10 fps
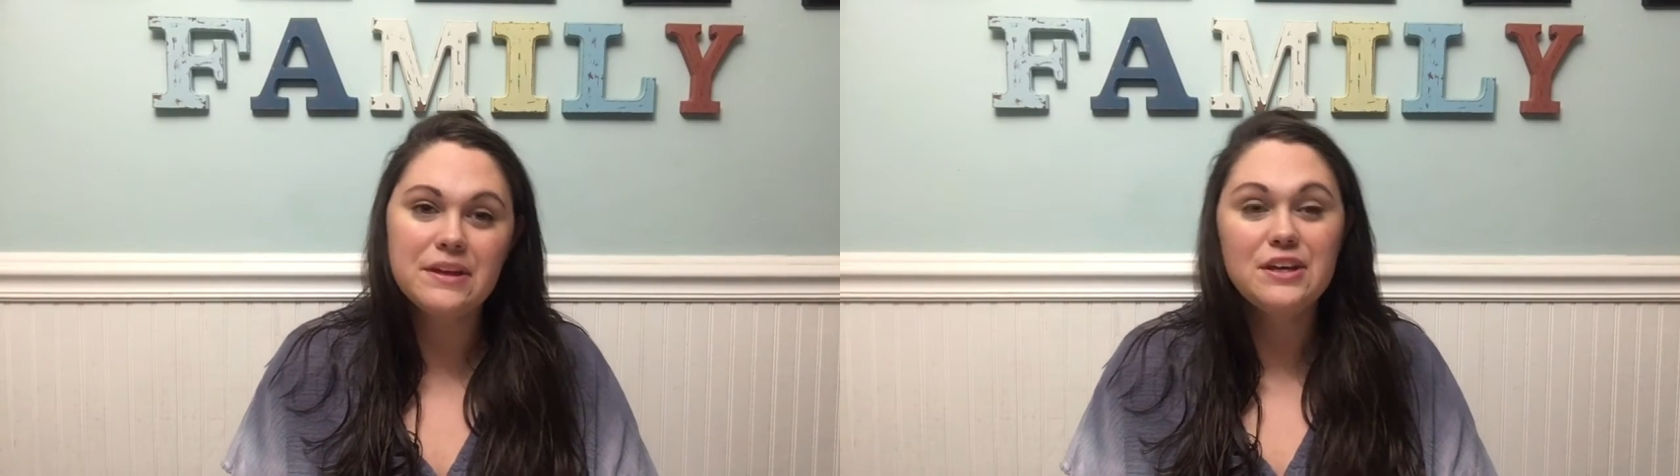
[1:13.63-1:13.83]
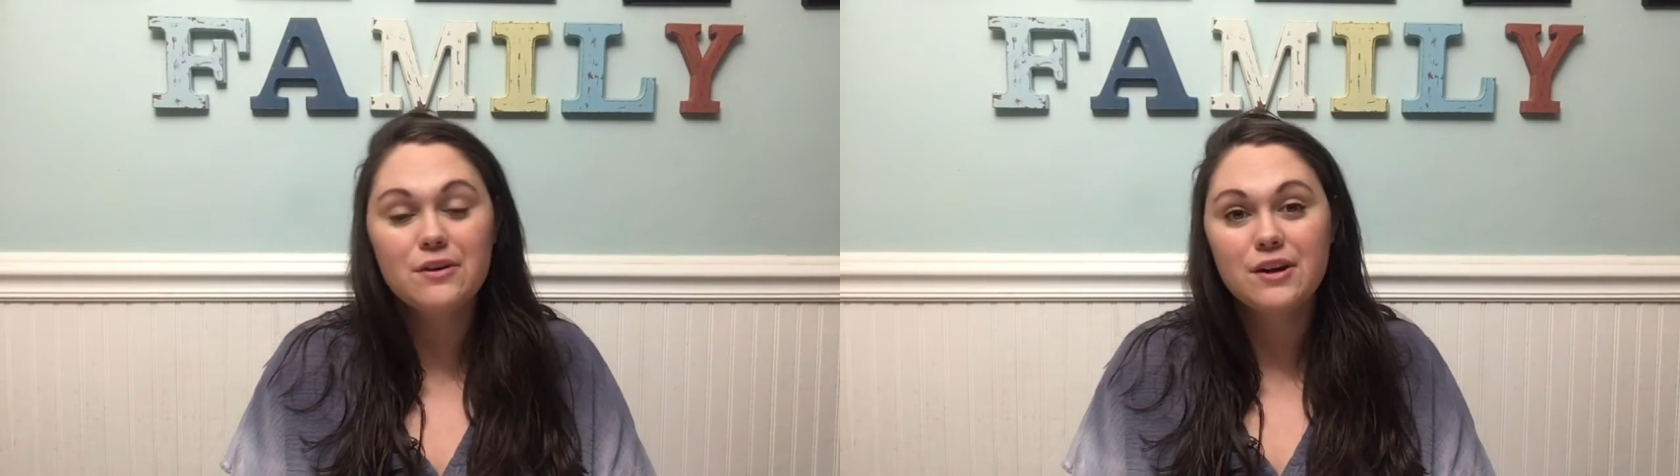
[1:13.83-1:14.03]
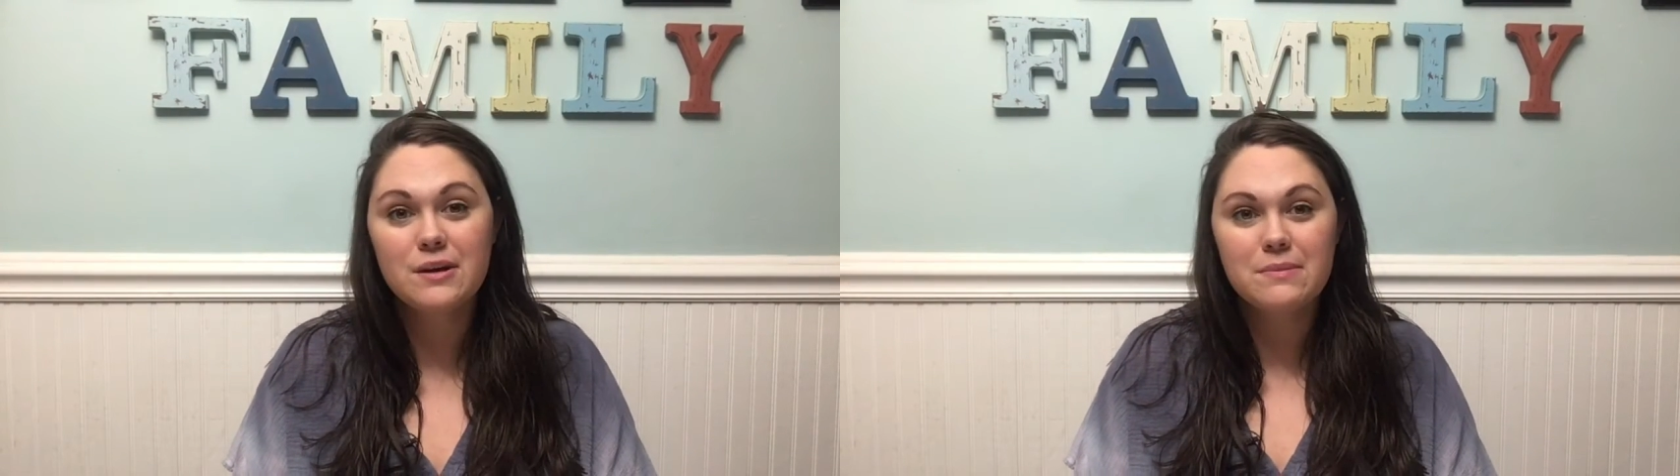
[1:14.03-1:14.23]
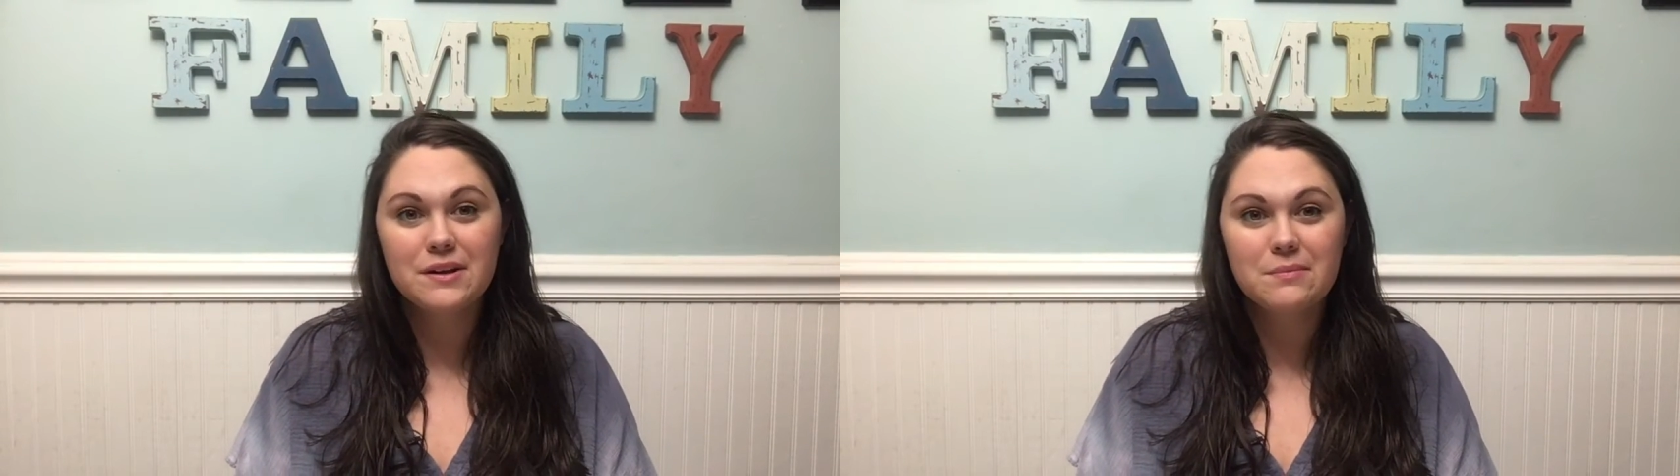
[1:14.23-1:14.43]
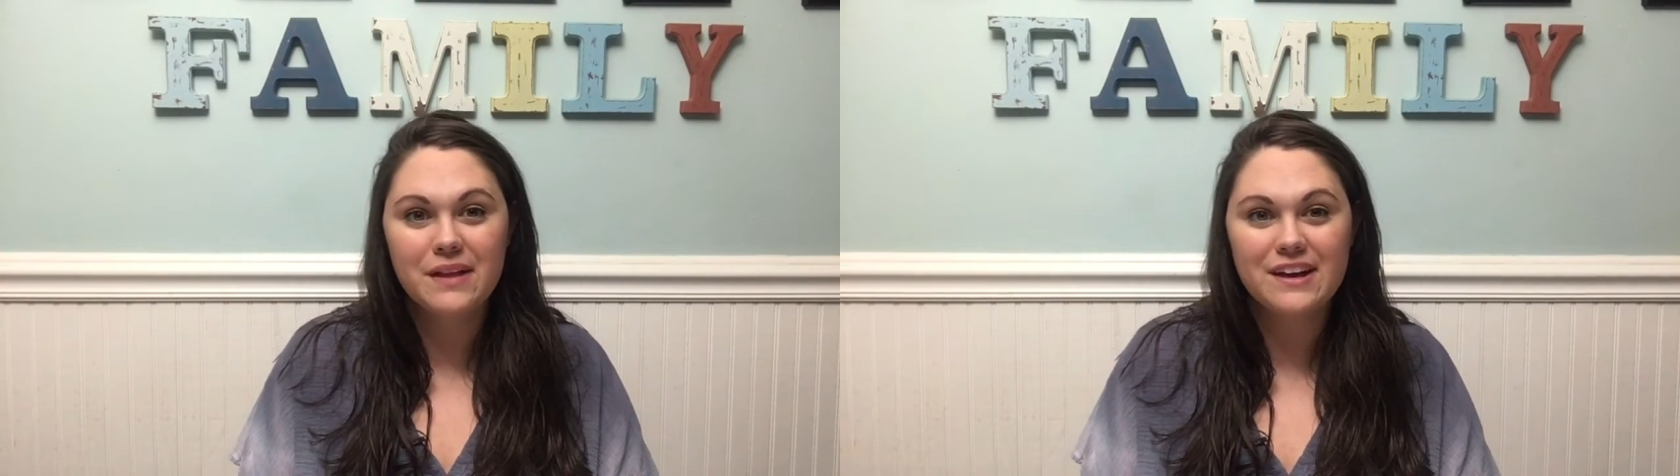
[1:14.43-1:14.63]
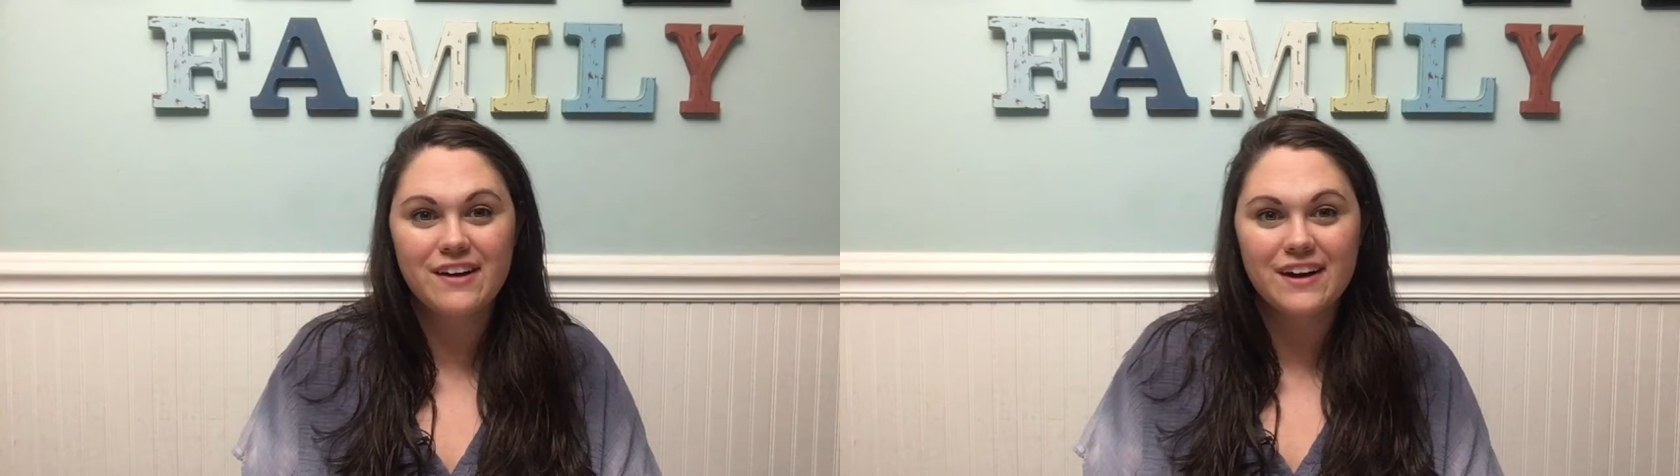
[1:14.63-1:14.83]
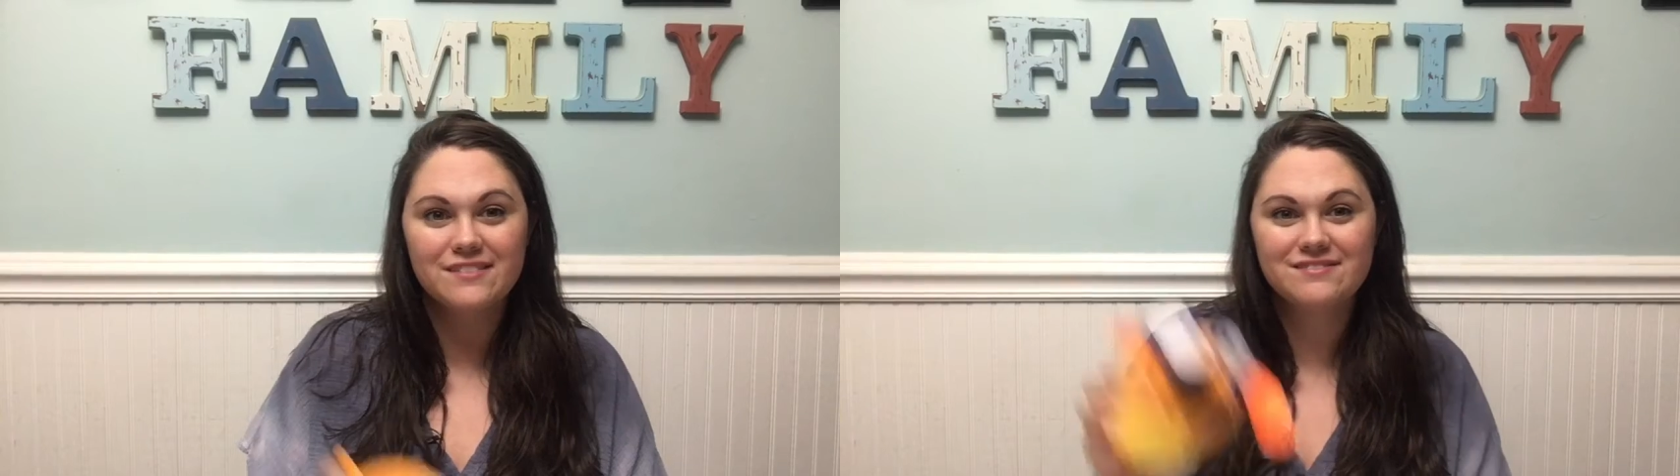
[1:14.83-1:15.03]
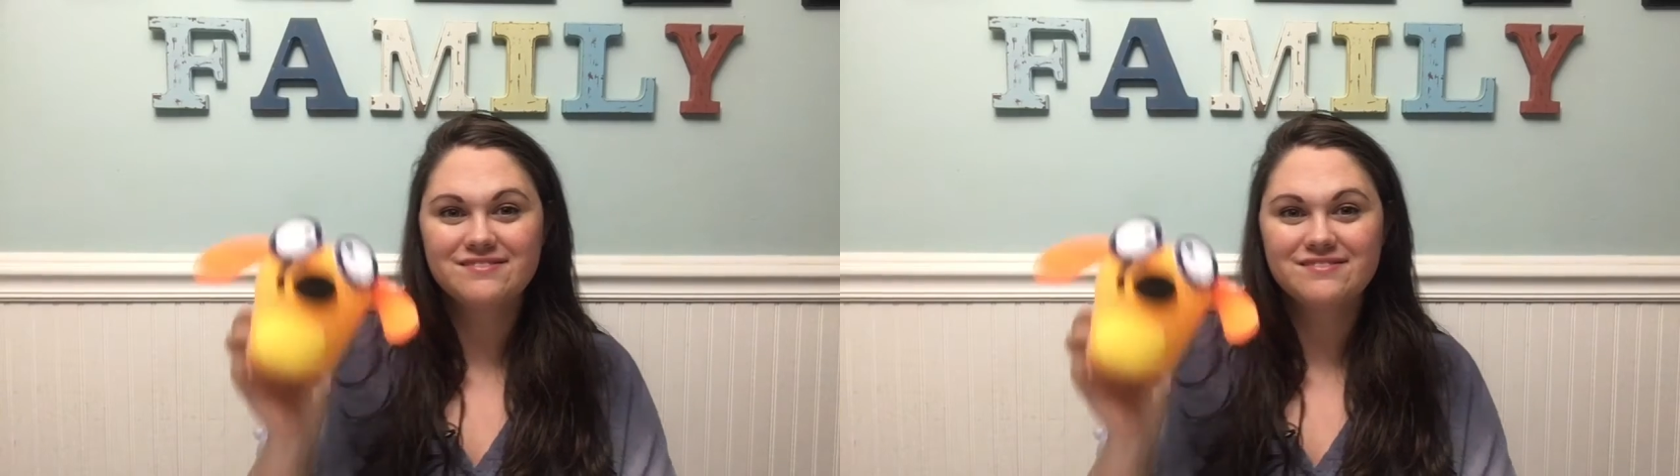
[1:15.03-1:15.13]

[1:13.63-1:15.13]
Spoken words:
you're going to build a playground